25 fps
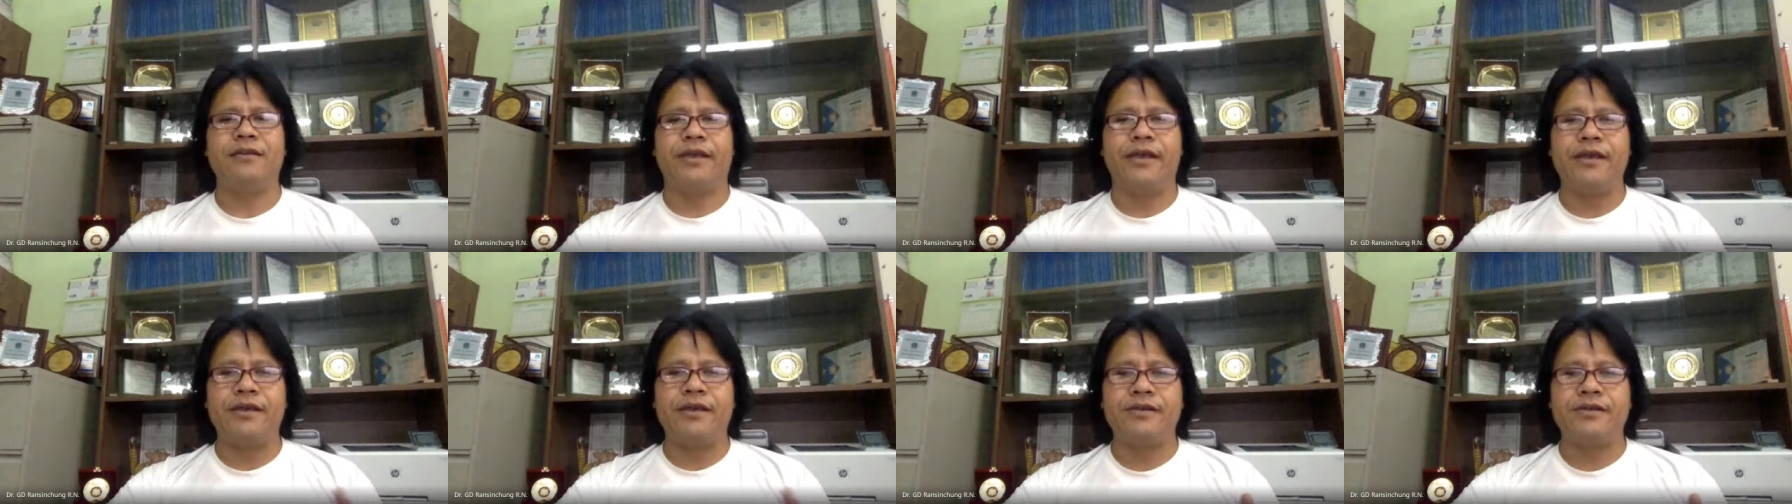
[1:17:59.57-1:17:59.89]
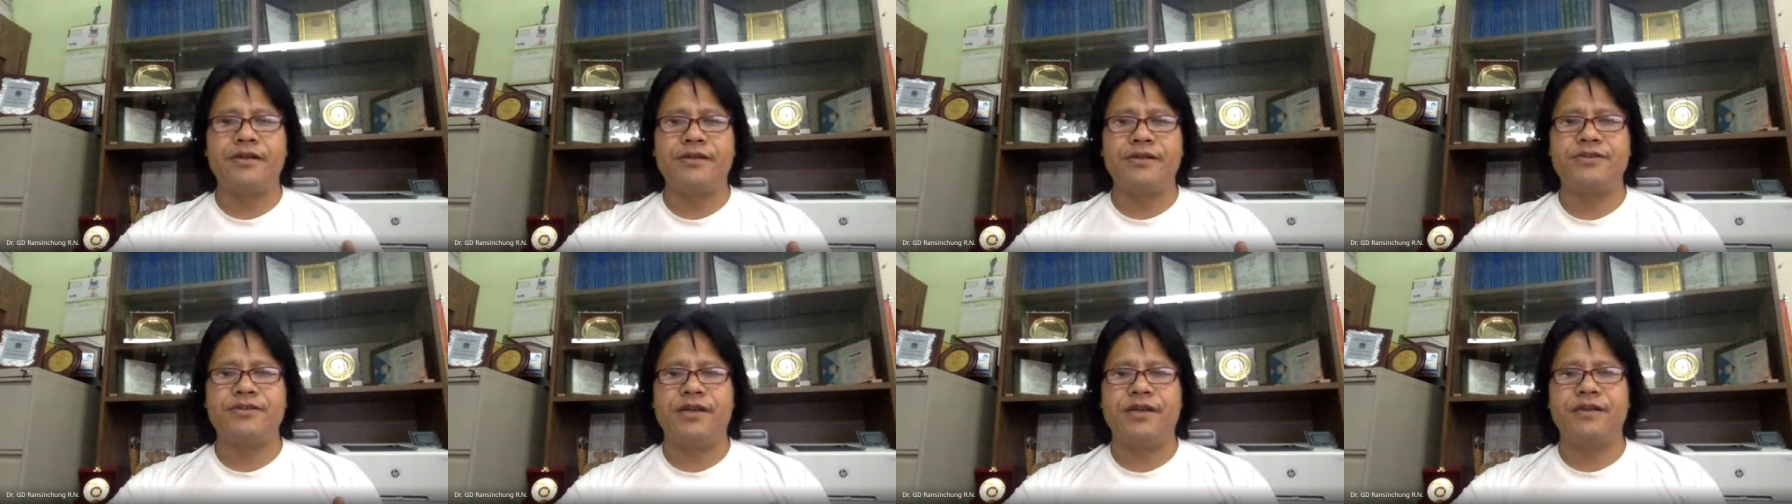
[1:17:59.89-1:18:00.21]
air
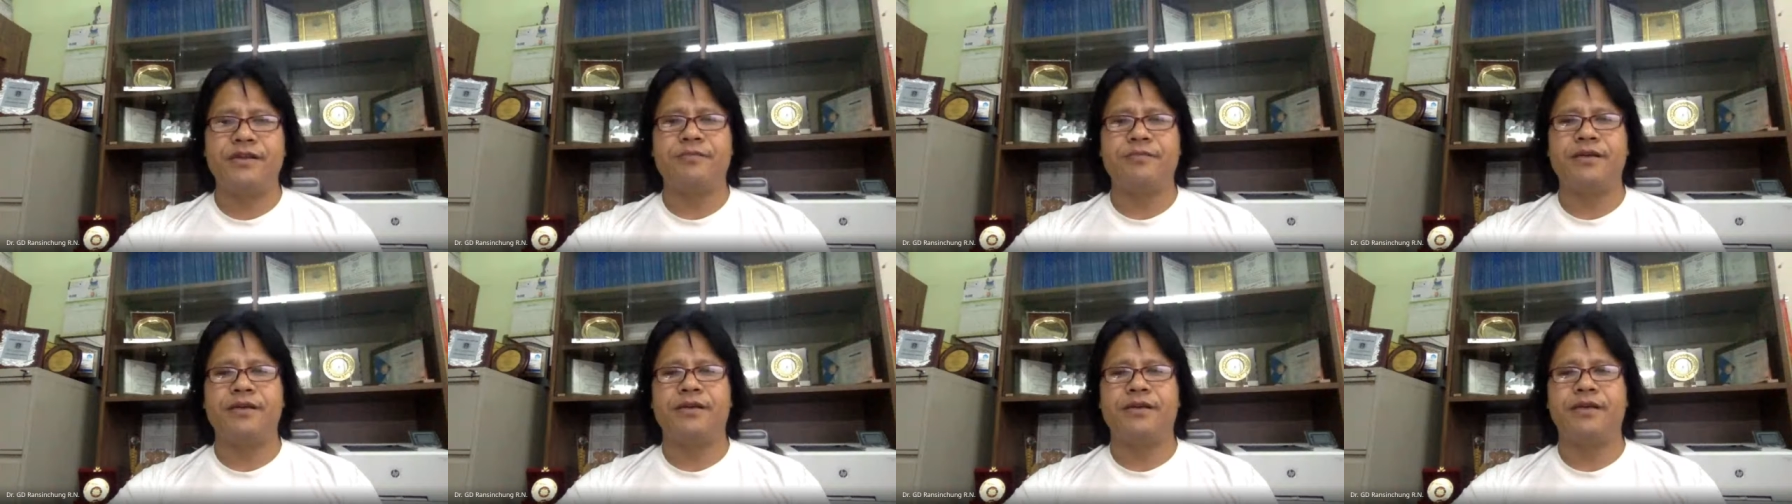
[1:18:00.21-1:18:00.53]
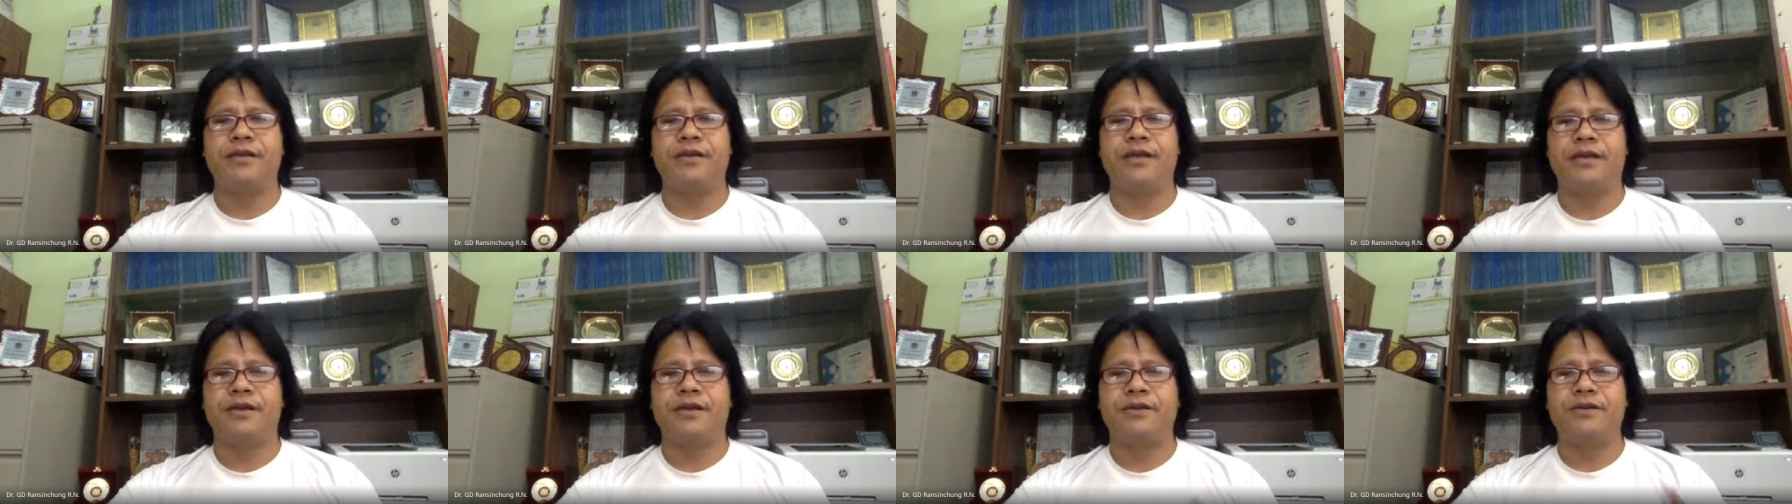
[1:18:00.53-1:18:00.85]

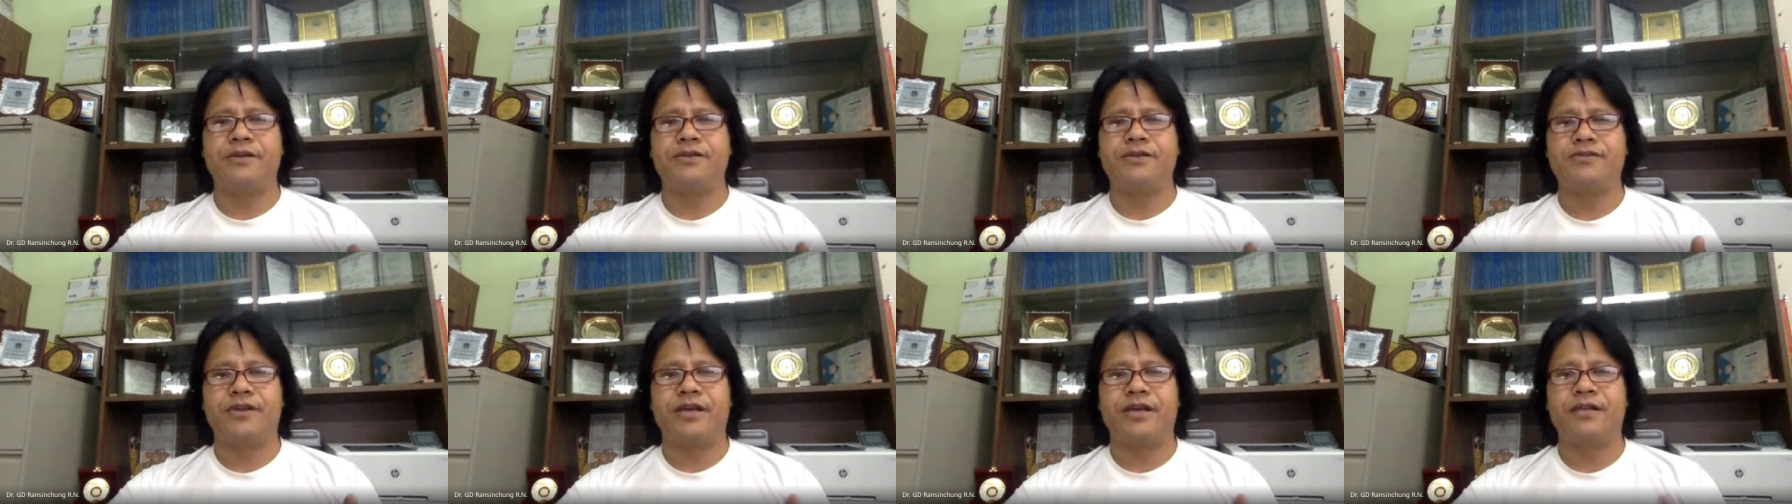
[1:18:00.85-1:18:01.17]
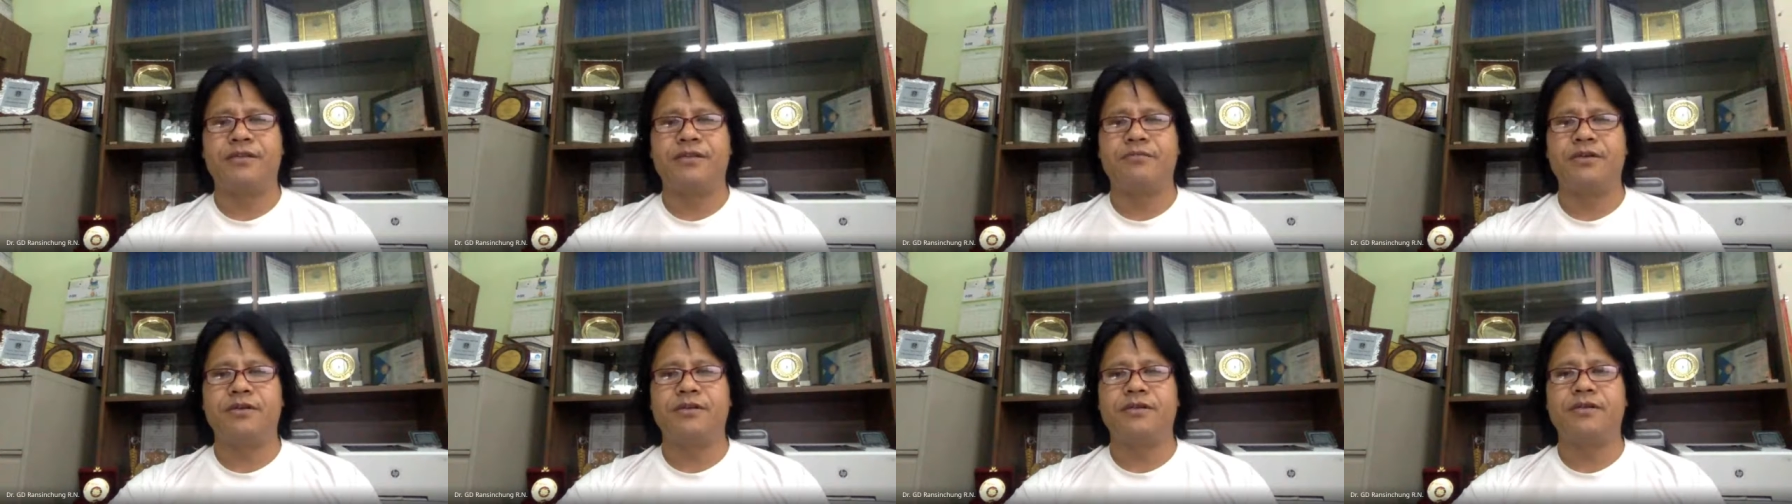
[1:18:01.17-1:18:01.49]

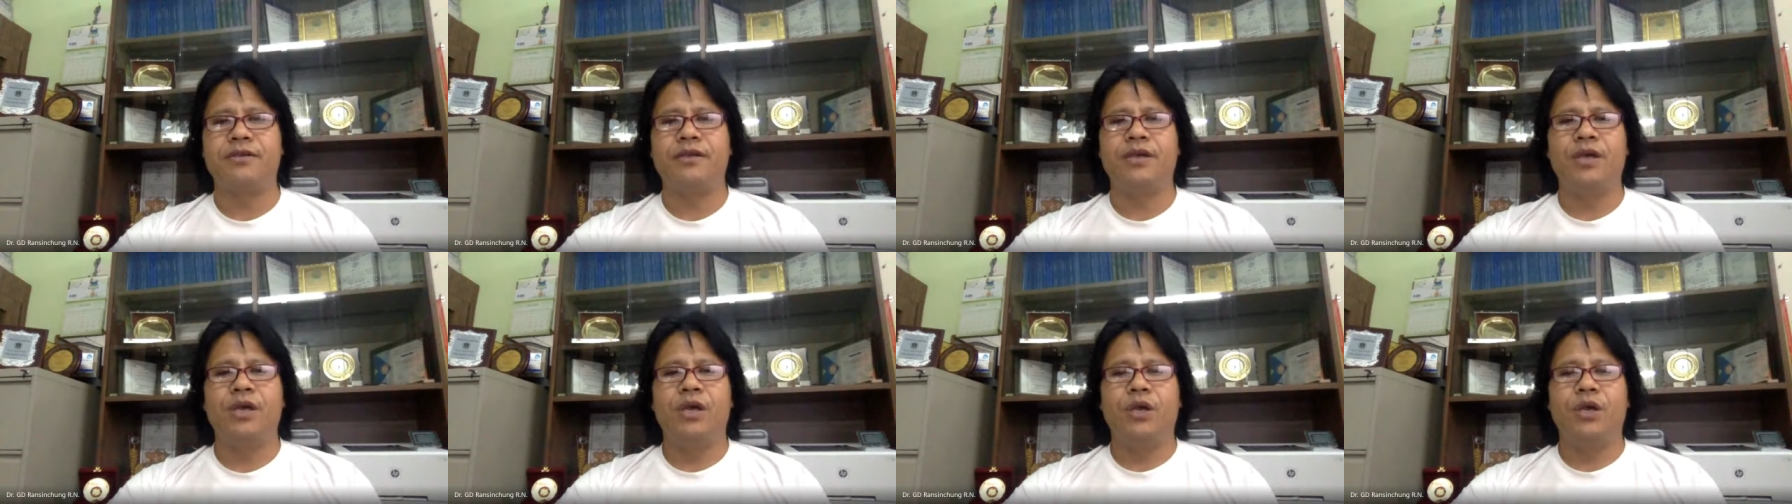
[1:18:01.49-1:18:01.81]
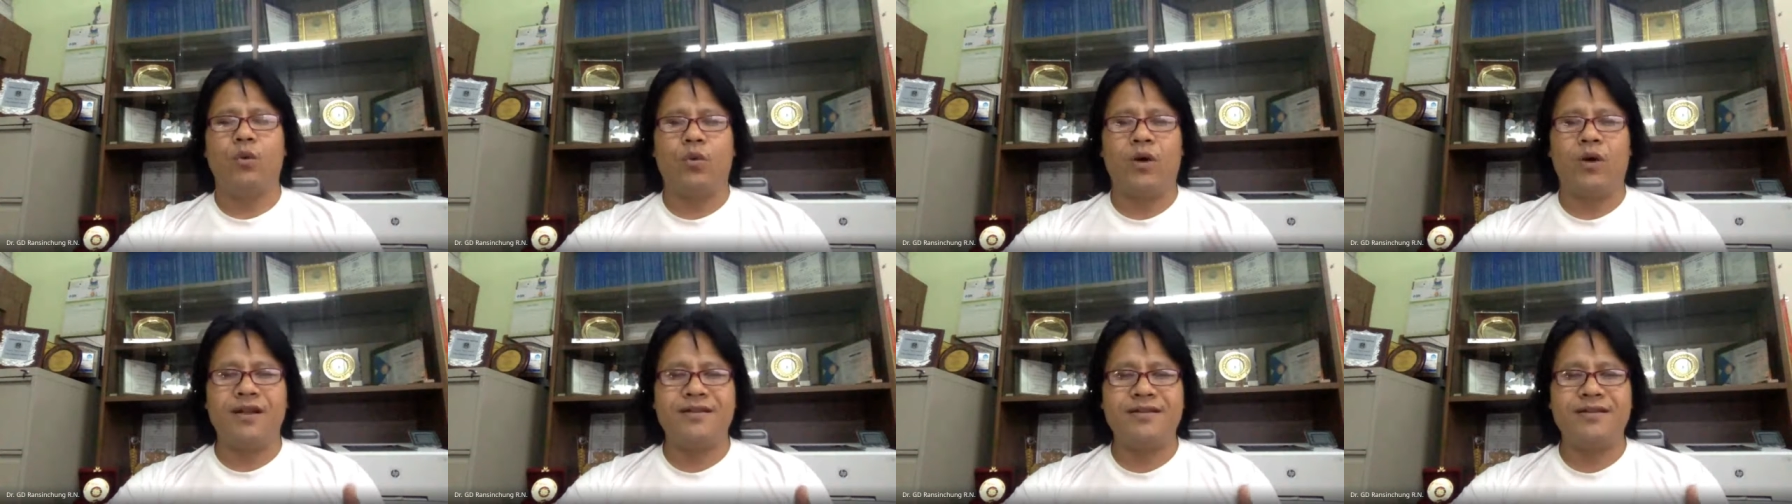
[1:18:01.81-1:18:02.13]
entrainment,
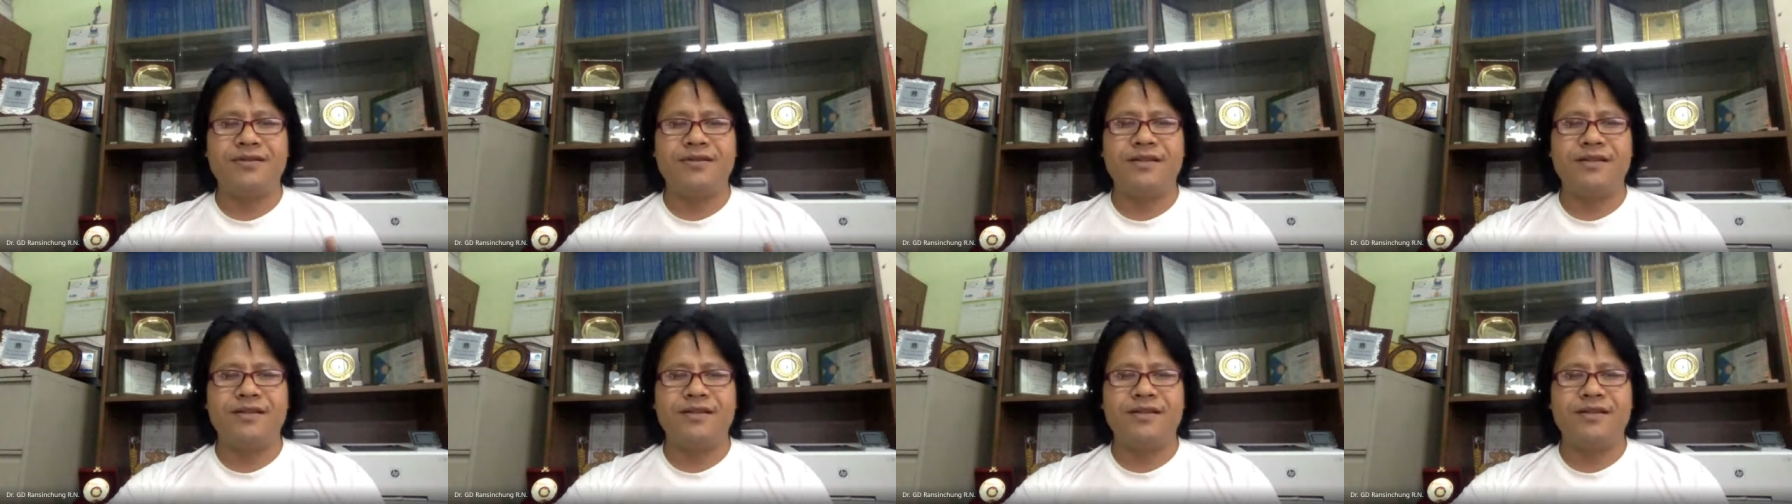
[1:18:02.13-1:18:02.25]
water